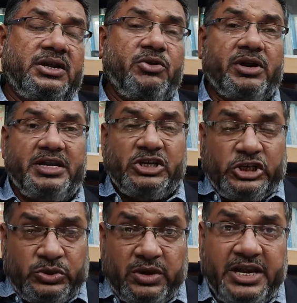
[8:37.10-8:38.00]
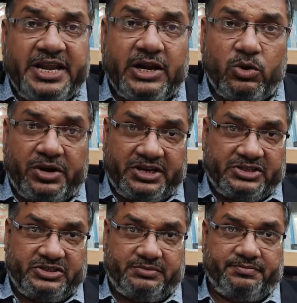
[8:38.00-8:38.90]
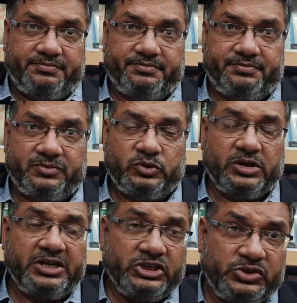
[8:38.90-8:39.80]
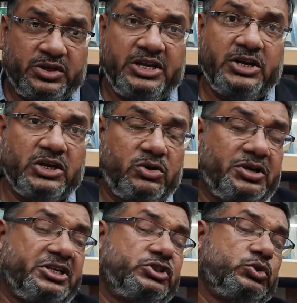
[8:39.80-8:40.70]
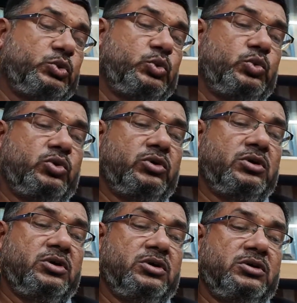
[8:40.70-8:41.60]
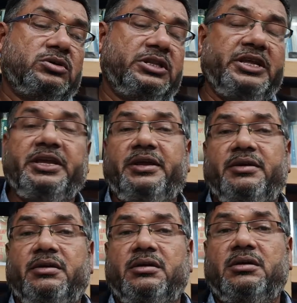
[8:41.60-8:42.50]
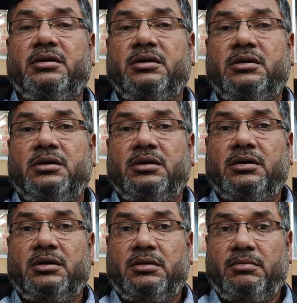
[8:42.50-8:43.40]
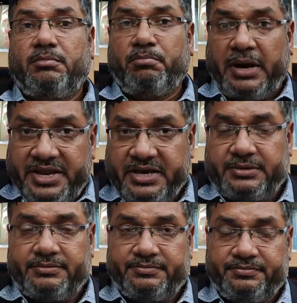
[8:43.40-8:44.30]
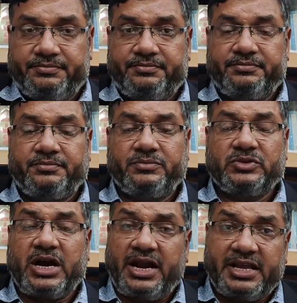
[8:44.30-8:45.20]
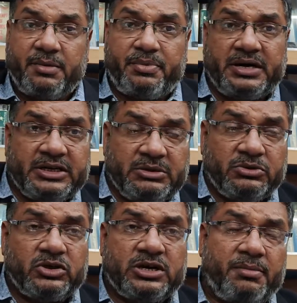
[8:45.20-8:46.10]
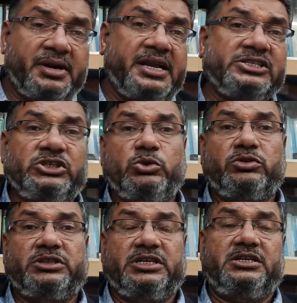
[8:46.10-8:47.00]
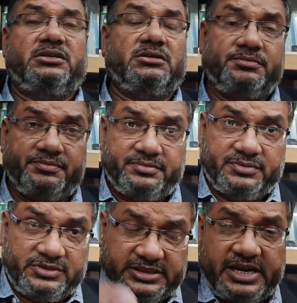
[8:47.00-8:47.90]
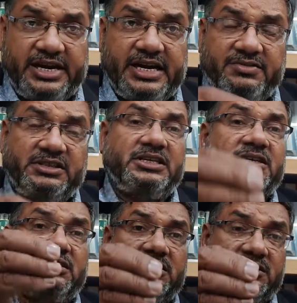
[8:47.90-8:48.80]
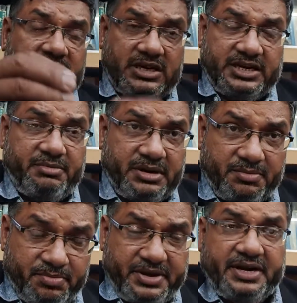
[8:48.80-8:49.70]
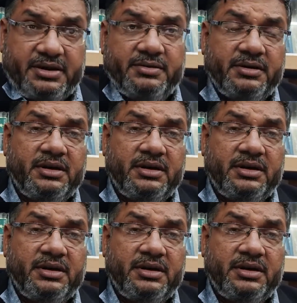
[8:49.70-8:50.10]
you can issue a legal notice. You can issue a legal notice to the buyer, calling upon him to come and execute the sale deed within that agreement period.